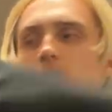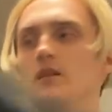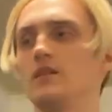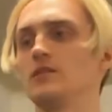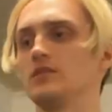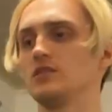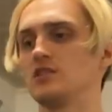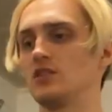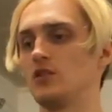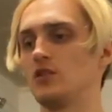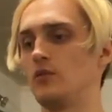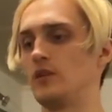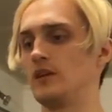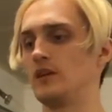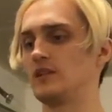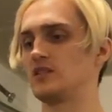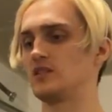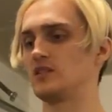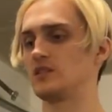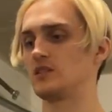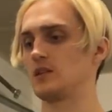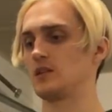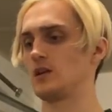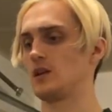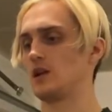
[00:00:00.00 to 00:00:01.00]
So
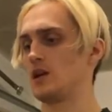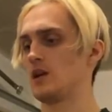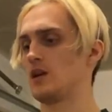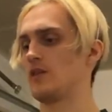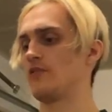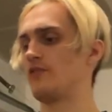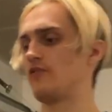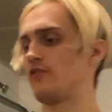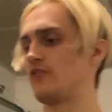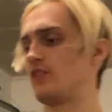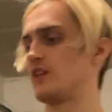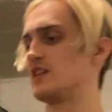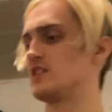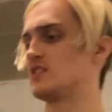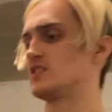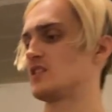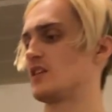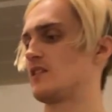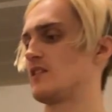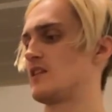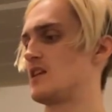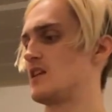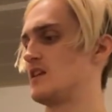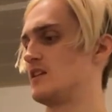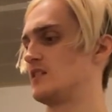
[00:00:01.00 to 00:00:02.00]
it's fleece on
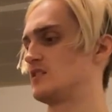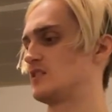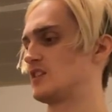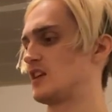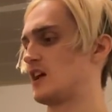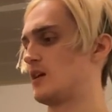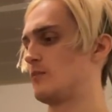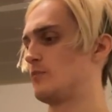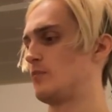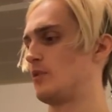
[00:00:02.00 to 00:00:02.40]
the inside,